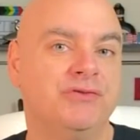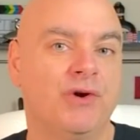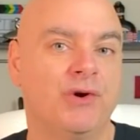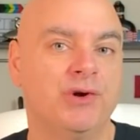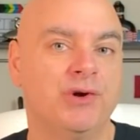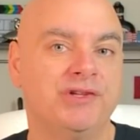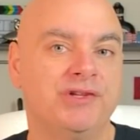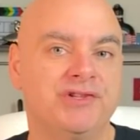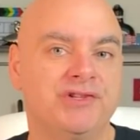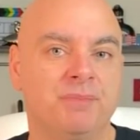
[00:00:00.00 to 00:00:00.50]
is
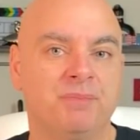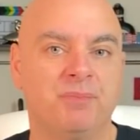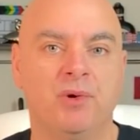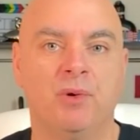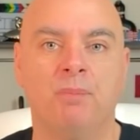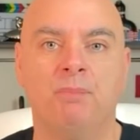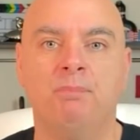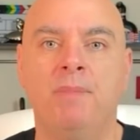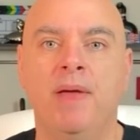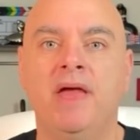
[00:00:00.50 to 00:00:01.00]
very
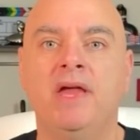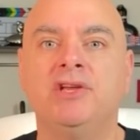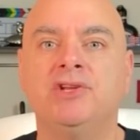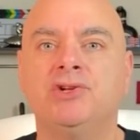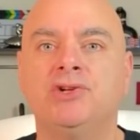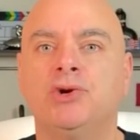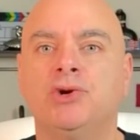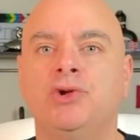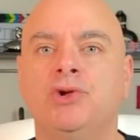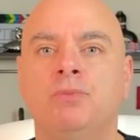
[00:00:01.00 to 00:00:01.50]
simple. Make
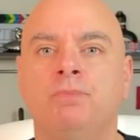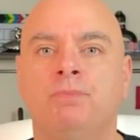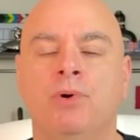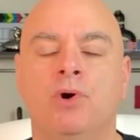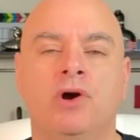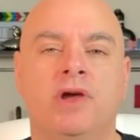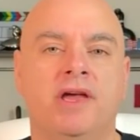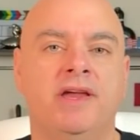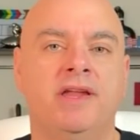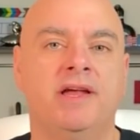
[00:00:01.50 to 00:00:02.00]
sure you
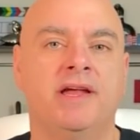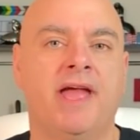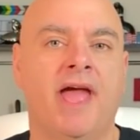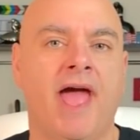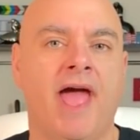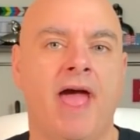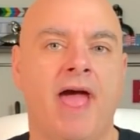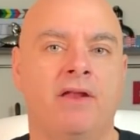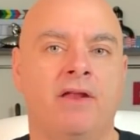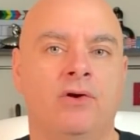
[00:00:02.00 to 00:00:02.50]
book in a
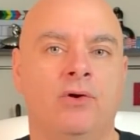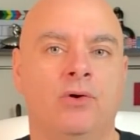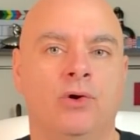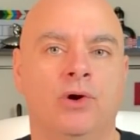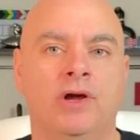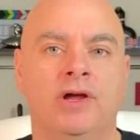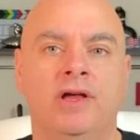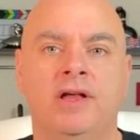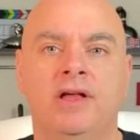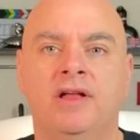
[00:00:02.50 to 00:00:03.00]

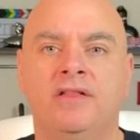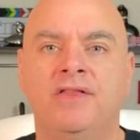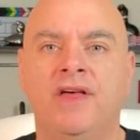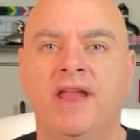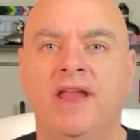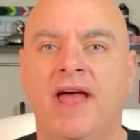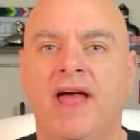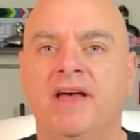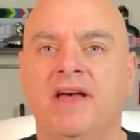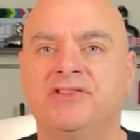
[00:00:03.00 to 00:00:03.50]
category
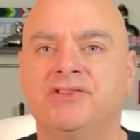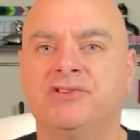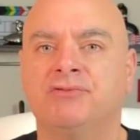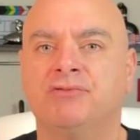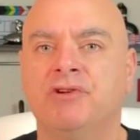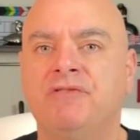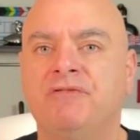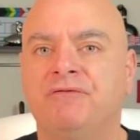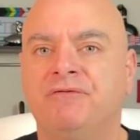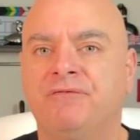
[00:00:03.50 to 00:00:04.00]
that has a
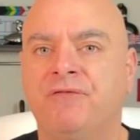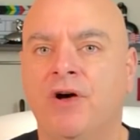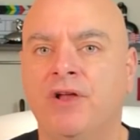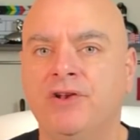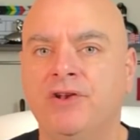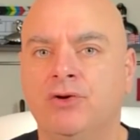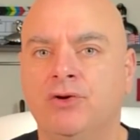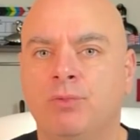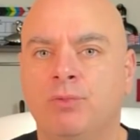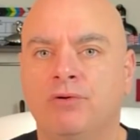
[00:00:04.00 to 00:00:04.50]

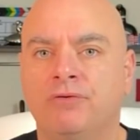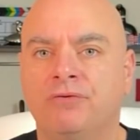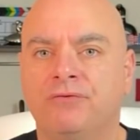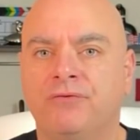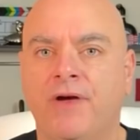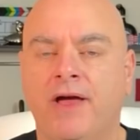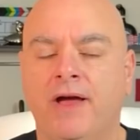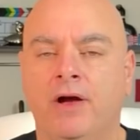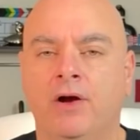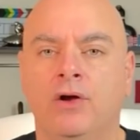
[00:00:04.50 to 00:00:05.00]
refundable
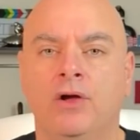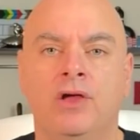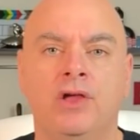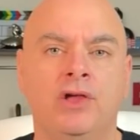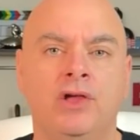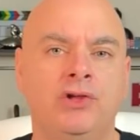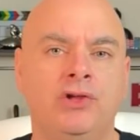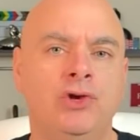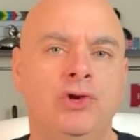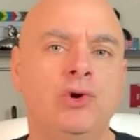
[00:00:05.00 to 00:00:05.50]
fare,
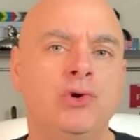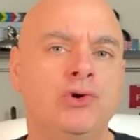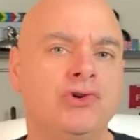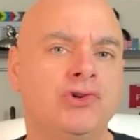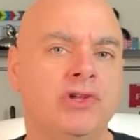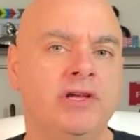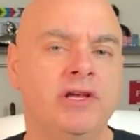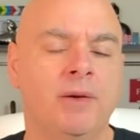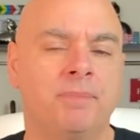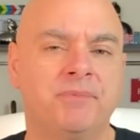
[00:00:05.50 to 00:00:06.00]

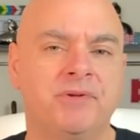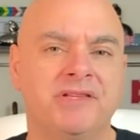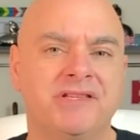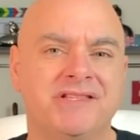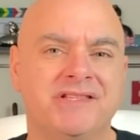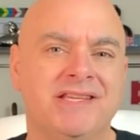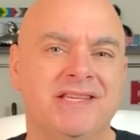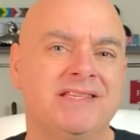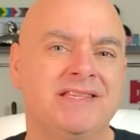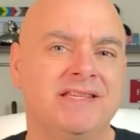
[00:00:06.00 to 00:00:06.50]
usually up to
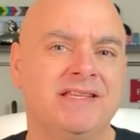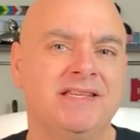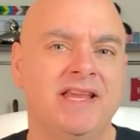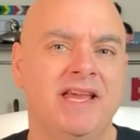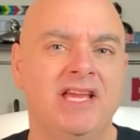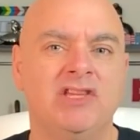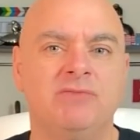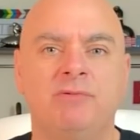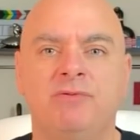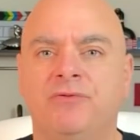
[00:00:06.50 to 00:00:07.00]
60
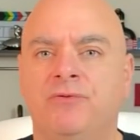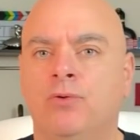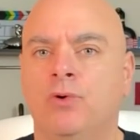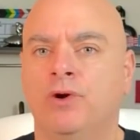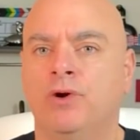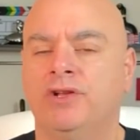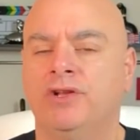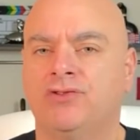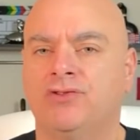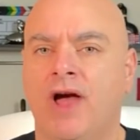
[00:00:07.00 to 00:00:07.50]
days
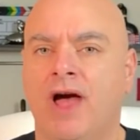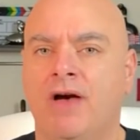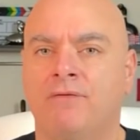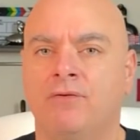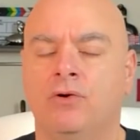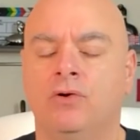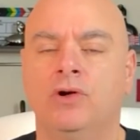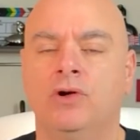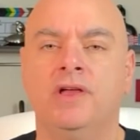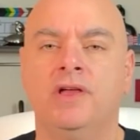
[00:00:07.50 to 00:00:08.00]
before you
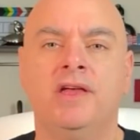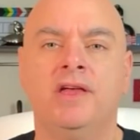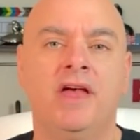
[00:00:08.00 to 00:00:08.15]
travel.